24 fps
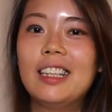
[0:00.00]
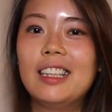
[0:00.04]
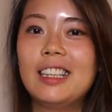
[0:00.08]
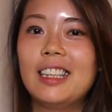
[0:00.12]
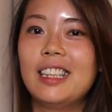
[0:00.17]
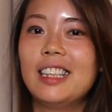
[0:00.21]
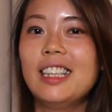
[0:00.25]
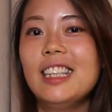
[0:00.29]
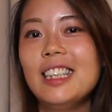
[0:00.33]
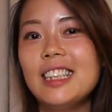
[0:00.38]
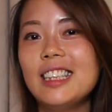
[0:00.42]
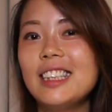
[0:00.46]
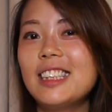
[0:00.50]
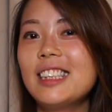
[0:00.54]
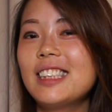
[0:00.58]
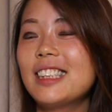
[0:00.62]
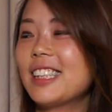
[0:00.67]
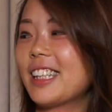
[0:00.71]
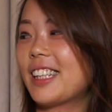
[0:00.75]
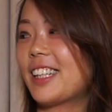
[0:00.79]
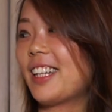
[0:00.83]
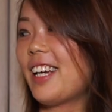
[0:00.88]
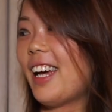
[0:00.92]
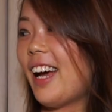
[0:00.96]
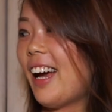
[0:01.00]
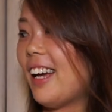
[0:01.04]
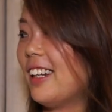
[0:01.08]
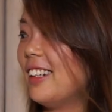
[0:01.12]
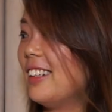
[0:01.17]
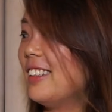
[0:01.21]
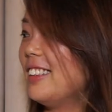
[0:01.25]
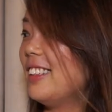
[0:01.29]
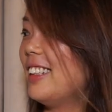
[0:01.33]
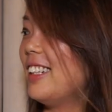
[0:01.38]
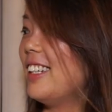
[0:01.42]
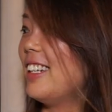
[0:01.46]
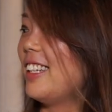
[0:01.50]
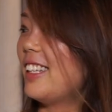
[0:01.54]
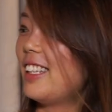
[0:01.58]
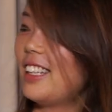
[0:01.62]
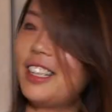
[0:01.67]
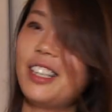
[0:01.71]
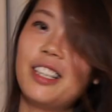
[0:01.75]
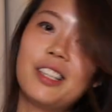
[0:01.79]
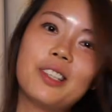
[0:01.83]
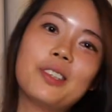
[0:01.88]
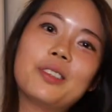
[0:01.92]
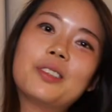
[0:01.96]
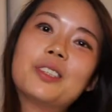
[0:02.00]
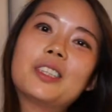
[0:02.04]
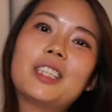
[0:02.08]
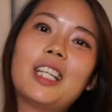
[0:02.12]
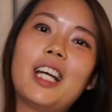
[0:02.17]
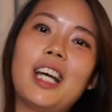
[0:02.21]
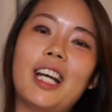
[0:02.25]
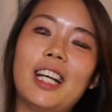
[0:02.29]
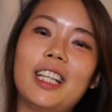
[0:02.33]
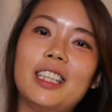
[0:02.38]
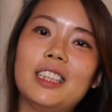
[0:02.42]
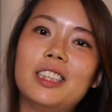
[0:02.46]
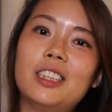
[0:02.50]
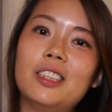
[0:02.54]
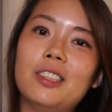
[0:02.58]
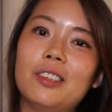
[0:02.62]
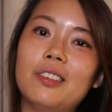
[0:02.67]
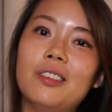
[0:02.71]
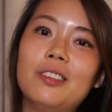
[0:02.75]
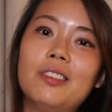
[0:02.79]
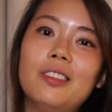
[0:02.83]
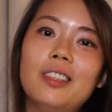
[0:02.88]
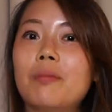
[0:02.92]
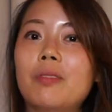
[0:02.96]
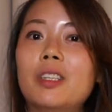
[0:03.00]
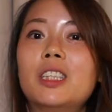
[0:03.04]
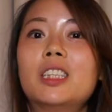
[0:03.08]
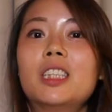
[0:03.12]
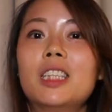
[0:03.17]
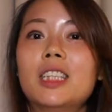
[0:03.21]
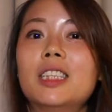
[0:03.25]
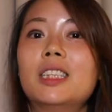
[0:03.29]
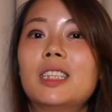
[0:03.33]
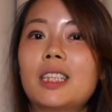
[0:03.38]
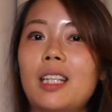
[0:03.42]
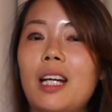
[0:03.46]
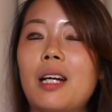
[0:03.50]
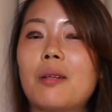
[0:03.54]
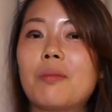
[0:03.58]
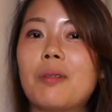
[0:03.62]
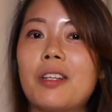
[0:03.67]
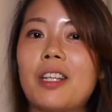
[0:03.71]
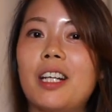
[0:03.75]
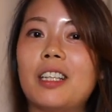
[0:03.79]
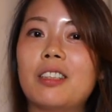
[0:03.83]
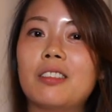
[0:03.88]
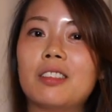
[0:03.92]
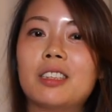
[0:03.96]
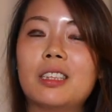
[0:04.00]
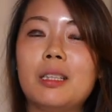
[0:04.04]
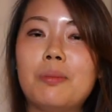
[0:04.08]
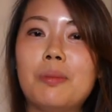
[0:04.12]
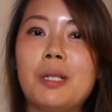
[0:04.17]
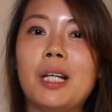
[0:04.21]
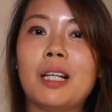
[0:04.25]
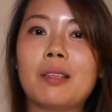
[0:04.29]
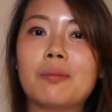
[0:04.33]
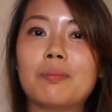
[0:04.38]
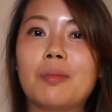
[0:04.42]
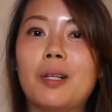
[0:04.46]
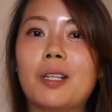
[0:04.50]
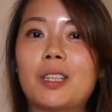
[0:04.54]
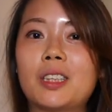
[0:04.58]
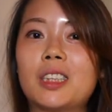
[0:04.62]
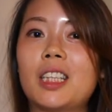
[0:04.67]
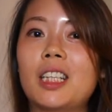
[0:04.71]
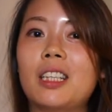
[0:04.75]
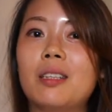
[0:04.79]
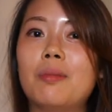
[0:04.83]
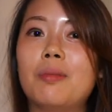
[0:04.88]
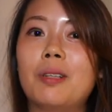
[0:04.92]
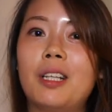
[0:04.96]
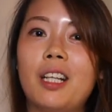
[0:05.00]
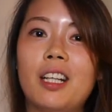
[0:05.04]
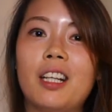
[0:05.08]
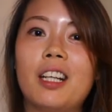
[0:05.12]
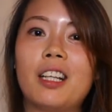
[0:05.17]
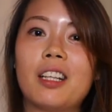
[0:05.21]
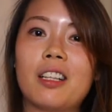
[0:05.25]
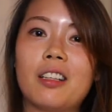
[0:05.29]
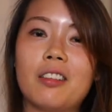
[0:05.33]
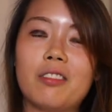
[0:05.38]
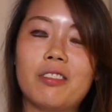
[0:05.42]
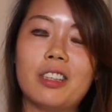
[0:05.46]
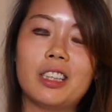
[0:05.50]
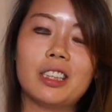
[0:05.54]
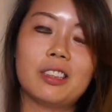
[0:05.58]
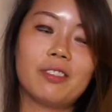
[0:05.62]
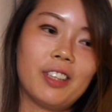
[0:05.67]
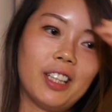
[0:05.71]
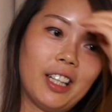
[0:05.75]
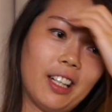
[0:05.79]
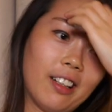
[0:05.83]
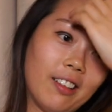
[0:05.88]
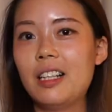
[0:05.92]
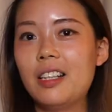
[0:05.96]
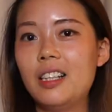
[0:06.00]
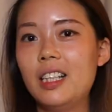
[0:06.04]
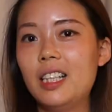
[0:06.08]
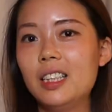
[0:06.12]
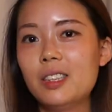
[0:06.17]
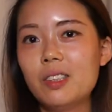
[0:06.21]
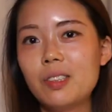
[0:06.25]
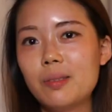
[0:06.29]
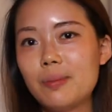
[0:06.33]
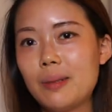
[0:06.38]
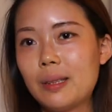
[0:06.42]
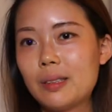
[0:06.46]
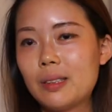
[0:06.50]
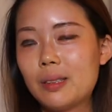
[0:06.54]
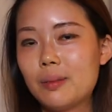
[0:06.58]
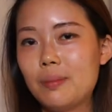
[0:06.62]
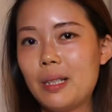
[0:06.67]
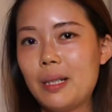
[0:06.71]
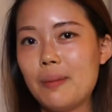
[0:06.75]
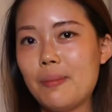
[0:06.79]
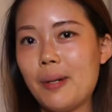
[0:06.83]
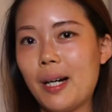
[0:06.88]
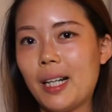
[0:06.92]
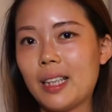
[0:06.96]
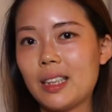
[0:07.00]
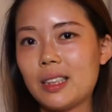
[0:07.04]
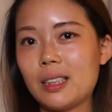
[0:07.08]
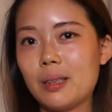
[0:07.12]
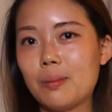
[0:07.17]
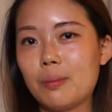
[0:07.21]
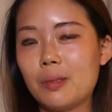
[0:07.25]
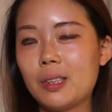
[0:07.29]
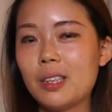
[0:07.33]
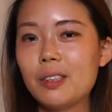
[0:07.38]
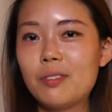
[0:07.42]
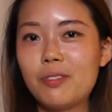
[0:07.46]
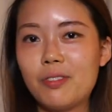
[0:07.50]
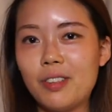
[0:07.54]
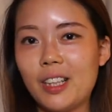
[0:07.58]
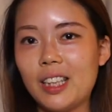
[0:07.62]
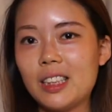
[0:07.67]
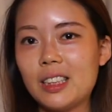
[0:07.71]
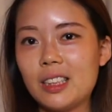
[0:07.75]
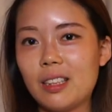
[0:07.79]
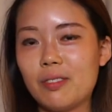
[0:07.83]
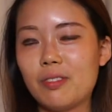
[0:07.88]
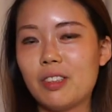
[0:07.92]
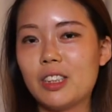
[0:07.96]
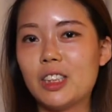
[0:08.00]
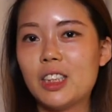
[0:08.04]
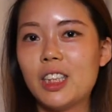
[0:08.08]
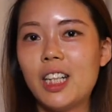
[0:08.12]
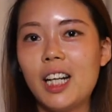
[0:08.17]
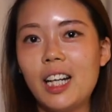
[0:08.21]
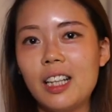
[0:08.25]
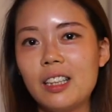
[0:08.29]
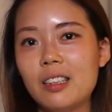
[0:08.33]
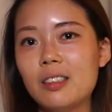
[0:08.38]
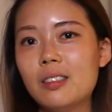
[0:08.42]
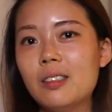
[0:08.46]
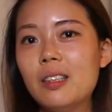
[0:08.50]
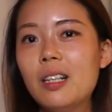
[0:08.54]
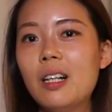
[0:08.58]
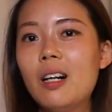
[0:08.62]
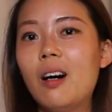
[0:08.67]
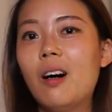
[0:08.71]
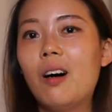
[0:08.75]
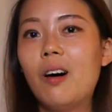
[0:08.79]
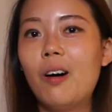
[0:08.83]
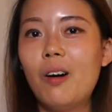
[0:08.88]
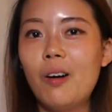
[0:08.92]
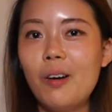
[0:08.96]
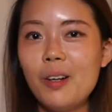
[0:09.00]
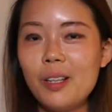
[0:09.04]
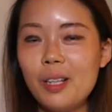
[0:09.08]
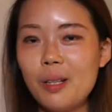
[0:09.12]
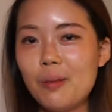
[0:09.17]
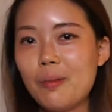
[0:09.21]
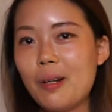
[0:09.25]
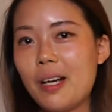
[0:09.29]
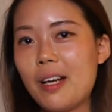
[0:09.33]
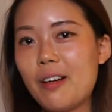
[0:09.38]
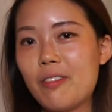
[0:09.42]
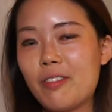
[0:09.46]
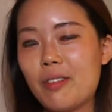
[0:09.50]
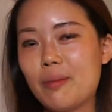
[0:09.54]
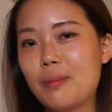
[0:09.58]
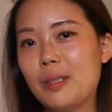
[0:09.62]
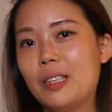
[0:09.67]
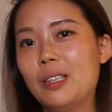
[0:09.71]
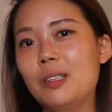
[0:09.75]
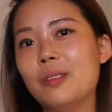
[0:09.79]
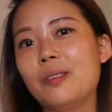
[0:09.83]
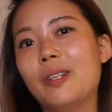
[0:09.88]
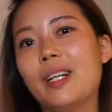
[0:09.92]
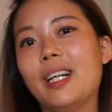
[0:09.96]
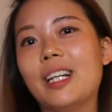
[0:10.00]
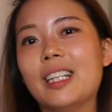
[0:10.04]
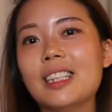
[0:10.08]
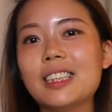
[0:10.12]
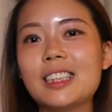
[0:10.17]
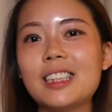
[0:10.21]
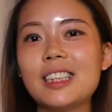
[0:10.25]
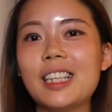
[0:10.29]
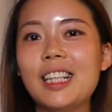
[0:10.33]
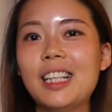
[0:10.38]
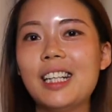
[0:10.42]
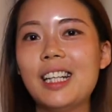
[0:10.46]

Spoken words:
It is the Canon EOS A2, which is a camera that you see me unbox at the beginning of this video. This was mailed to me by some good friends of the channel all the way from the US.